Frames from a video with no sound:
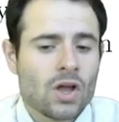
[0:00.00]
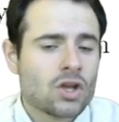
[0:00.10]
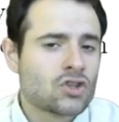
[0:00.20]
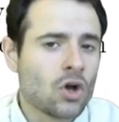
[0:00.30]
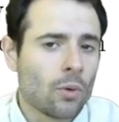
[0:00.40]

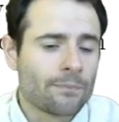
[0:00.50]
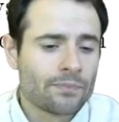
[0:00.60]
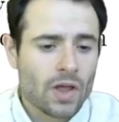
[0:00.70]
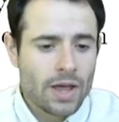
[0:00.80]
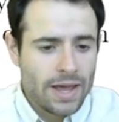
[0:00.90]
So,
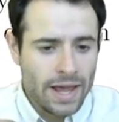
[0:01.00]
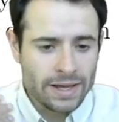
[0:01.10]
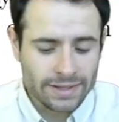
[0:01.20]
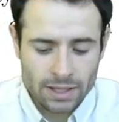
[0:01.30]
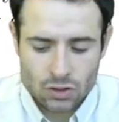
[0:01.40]
a
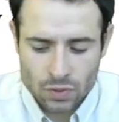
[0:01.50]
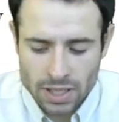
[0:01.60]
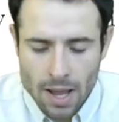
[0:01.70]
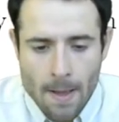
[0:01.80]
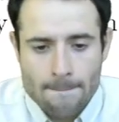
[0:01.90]

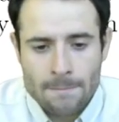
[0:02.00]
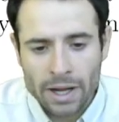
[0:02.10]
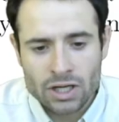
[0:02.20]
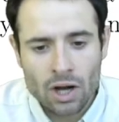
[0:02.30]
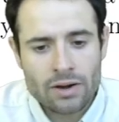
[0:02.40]
country
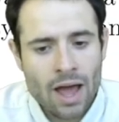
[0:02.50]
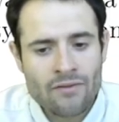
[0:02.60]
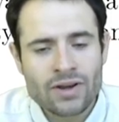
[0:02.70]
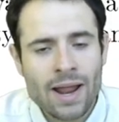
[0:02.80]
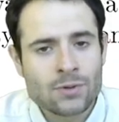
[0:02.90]
might not
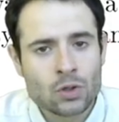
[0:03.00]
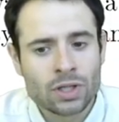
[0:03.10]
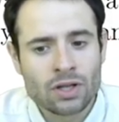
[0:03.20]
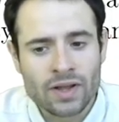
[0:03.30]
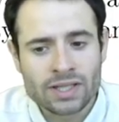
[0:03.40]
have an absolute
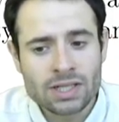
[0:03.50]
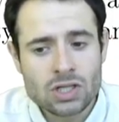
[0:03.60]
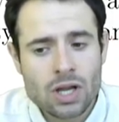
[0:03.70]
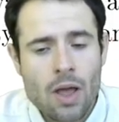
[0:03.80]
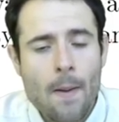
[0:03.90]

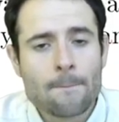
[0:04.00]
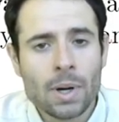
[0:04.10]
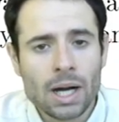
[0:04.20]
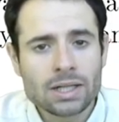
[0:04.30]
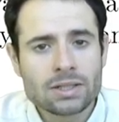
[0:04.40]
advantage,
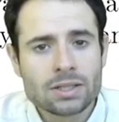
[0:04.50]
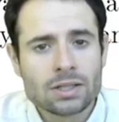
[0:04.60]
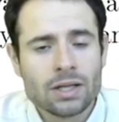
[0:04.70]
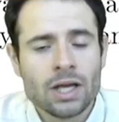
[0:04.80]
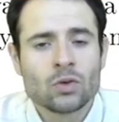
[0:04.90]
but
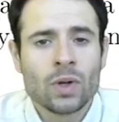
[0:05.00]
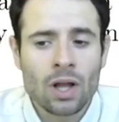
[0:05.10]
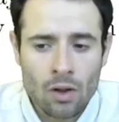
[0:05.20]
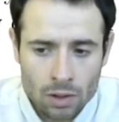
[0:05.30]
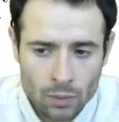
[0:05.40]
it
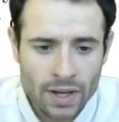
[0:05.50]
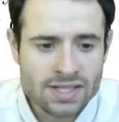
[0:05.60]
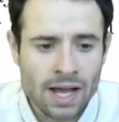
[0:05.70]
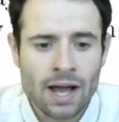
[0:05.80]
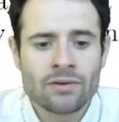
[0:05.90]
will
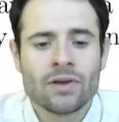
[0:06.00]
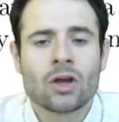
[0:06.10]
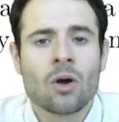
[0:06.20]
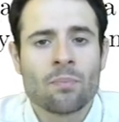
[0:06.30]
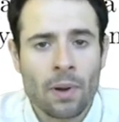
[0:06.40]
always have a
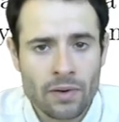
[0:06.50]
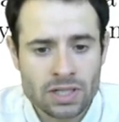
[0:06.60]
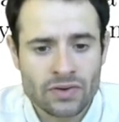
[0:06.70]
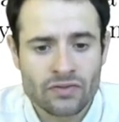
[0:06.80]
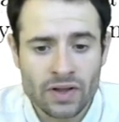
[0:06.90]

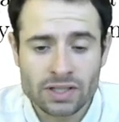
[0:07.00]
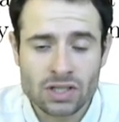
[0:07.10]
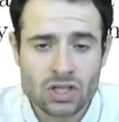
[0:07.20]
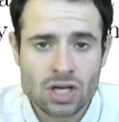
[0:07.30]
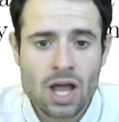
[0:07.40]
comparative
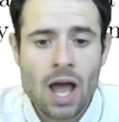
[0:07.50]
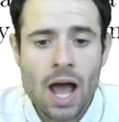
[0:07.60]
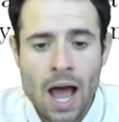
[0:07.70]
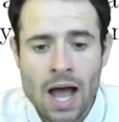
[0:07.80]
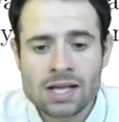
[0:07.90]
advantage
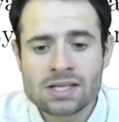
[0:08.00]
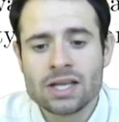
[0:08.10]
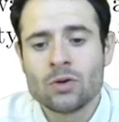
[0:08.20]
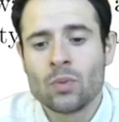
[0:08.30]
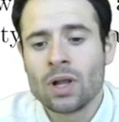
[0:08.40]
as
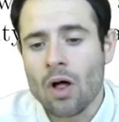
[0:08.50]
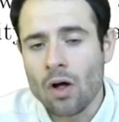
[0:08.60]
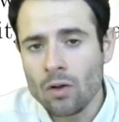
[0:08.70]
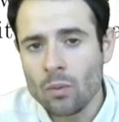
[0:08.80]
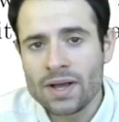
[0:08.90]
it will
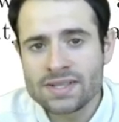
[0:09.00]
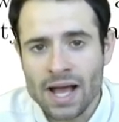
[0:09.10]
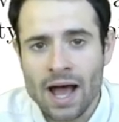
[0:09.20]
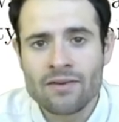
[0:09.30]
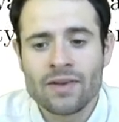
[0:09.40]
always
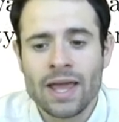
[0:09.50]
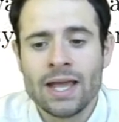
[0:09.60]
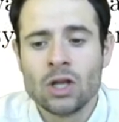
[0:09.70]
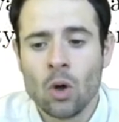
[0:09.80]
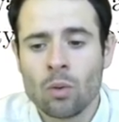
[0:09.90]
have
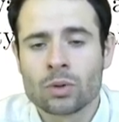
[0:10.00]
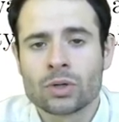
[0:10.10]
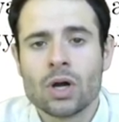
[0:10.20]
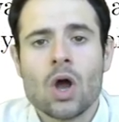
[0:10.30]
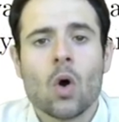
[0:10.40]
a
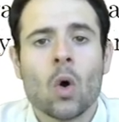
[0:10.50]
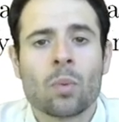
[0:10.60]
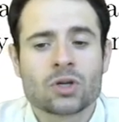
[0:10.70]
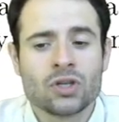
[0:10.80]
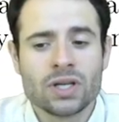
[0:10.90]
lower
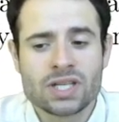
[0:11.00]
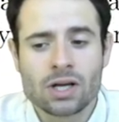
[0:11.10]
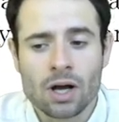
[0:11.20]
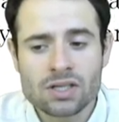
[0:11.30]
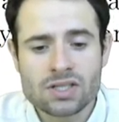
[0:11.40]
opportunity
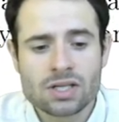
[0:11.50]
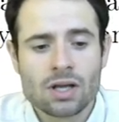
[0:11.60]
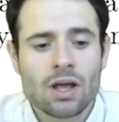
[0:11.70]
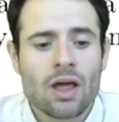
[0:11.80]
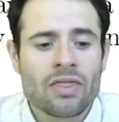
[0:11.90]
cost
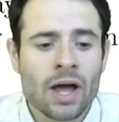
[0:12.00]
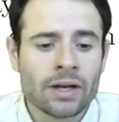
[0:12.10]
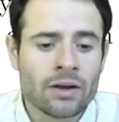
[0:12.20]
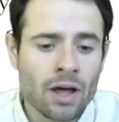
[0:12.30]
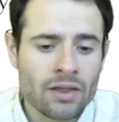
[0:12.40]
than
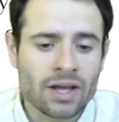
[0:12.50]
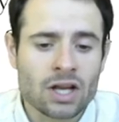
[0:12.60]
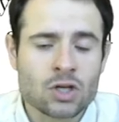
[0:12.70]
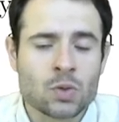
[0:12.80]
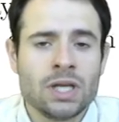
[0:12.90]
another
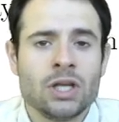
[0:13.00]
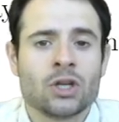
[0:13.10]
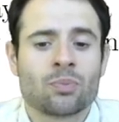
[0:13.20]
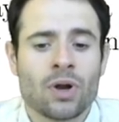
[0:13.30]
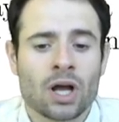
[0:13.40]
country in
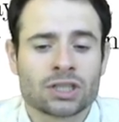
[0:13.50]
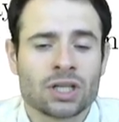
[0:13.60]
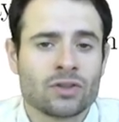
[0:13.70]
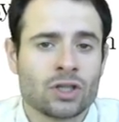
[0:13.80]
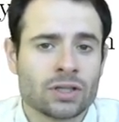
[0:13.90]
the production
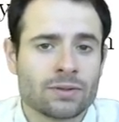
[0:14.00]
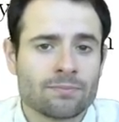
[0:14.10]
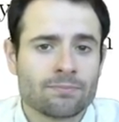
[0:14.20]
of a good.